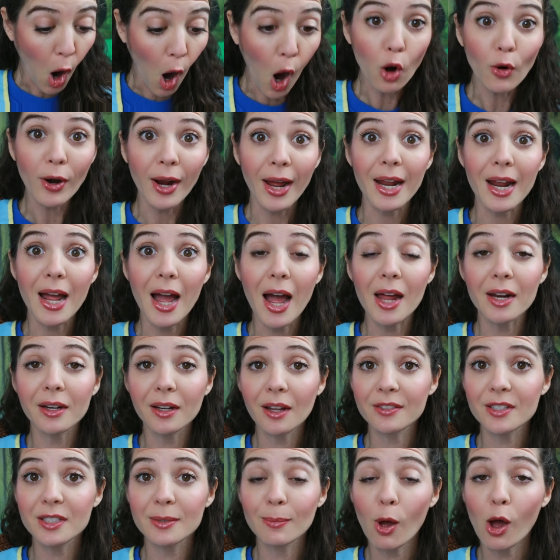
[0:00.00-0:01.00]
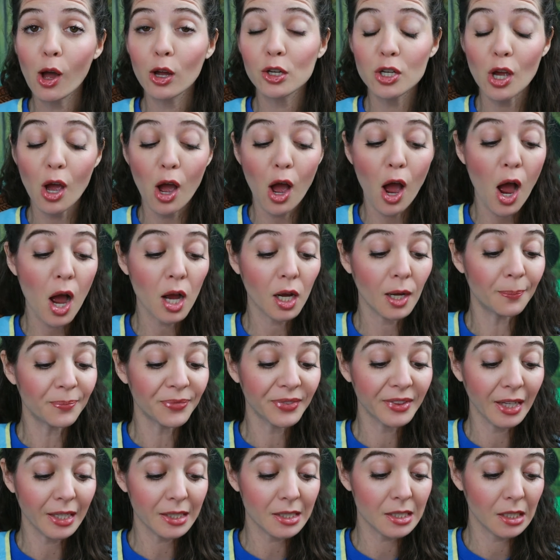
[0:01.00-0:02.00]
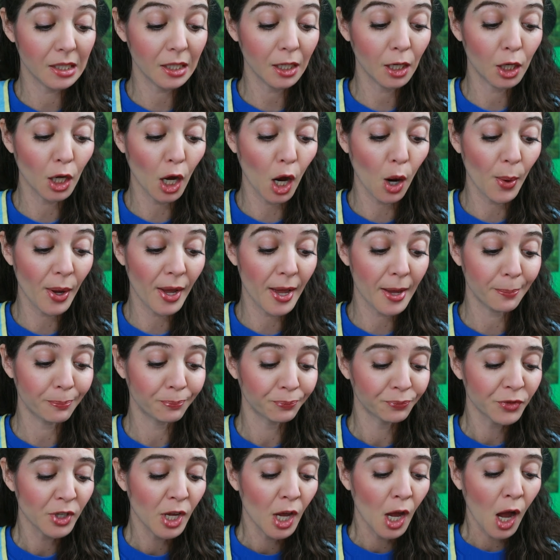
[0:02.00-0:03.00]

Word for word: All right, enough small talk. Let's get going.